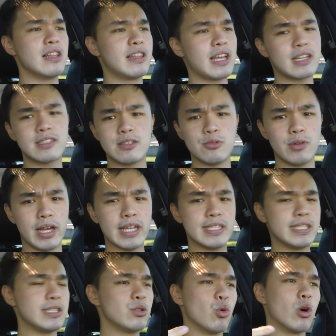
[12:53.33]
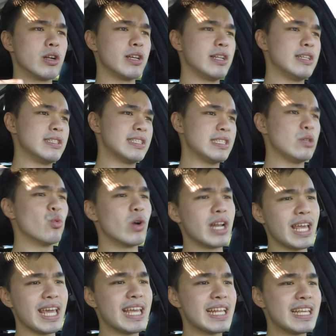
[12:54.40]
next to a C200 and
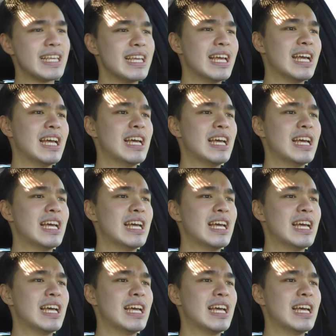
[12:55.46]
C180,